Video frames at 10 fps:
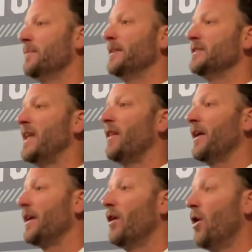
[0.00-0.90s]
I mean, it's not
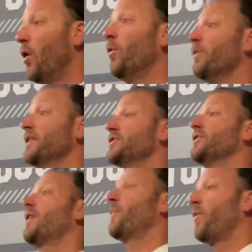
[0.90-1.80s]
like, oh, this
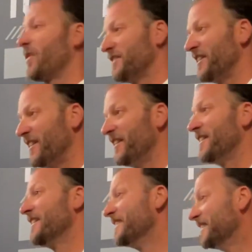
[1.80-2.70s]
year I'm more
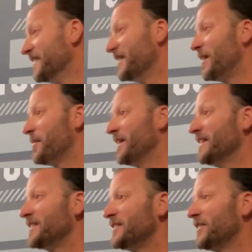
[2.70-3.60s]
excited. I mean,
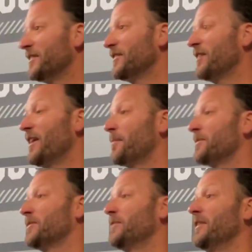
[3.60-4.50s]
this is a great
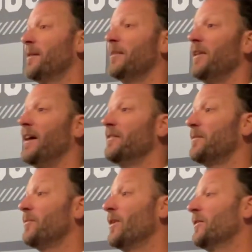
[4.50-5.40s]
opportunity. I'm alive,
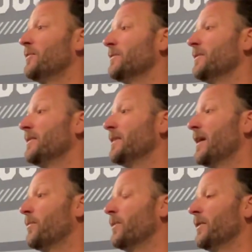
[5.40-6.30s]
I'm well, and
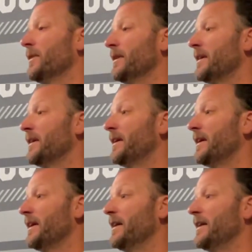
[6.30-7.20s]
God willing,
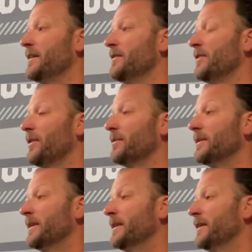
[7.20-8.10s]
I you know,
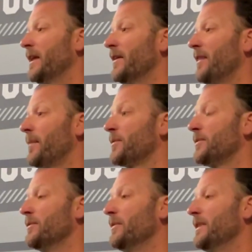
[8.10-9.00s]
have an
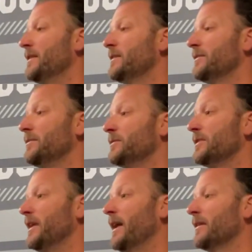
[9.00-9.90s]
opportunity
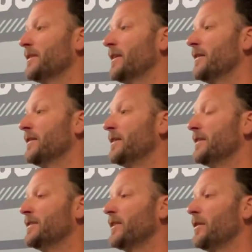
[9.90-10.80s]
to get out there and
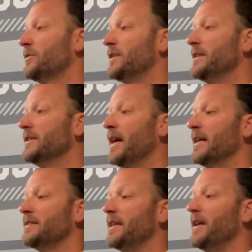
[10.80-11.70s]
to coach these
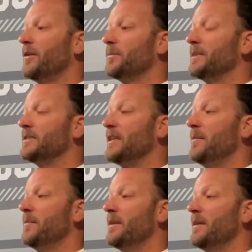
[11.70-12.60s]
guys and to help this
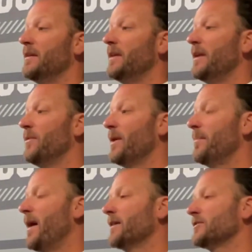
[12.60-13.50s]
team in any way
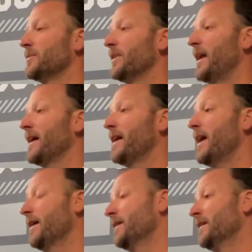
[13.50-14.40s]
possible that I
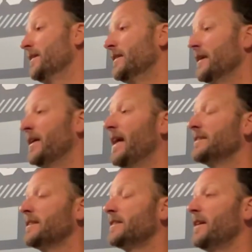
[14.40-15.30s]
can. And
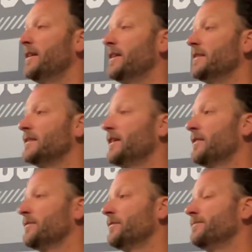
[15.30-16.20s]
that's exciting in itself.